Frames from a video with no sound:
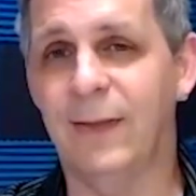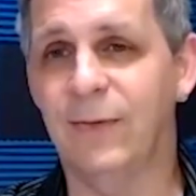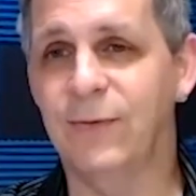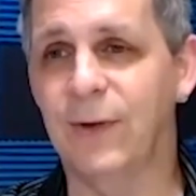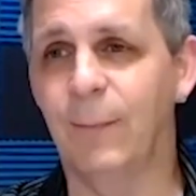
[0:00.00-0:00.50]
and
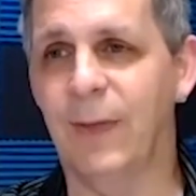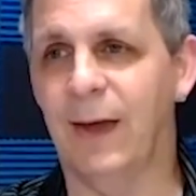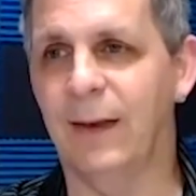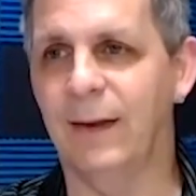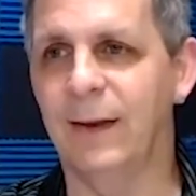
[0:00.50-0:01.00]
then
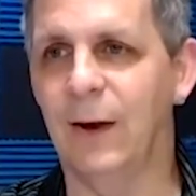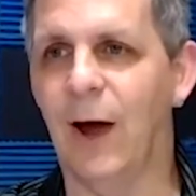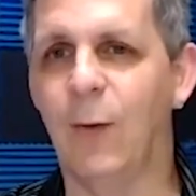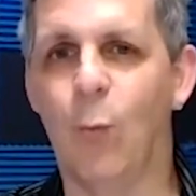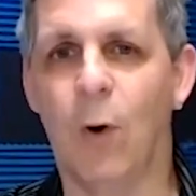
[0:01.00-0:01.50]
some that you
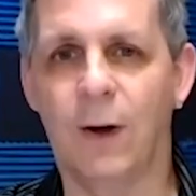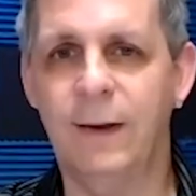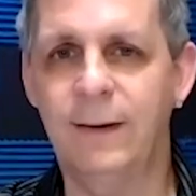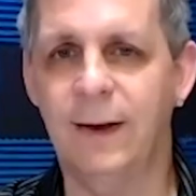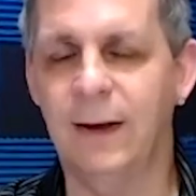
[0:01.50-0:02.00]
know i
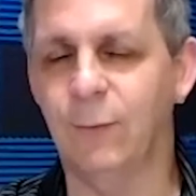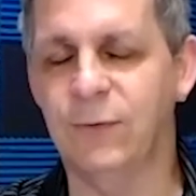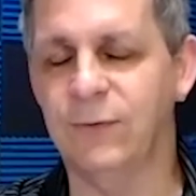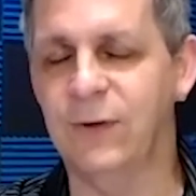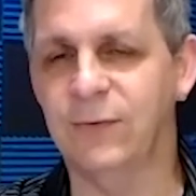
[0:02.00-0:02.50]
wanted and it was